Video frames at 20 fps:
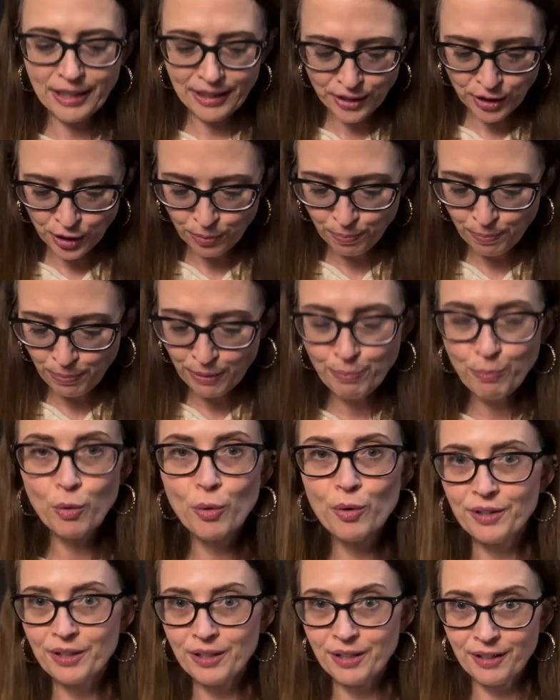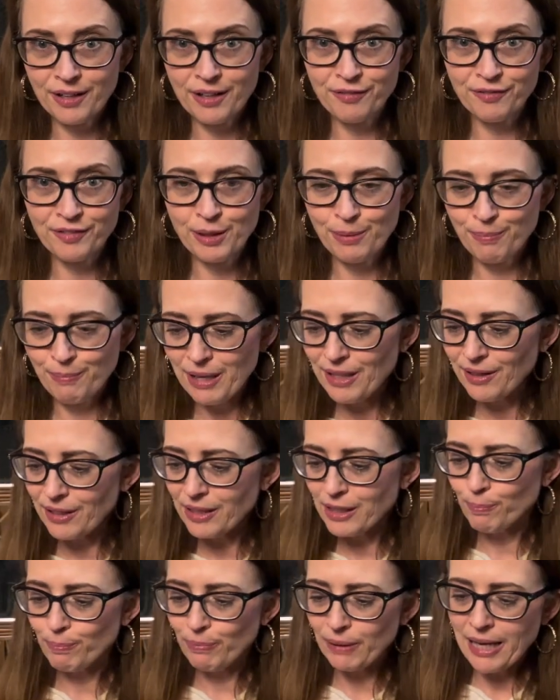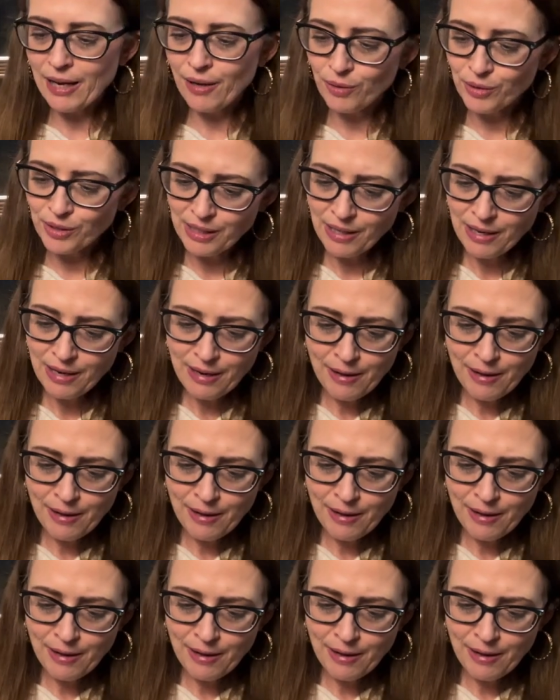should be more than enough to make this blouse.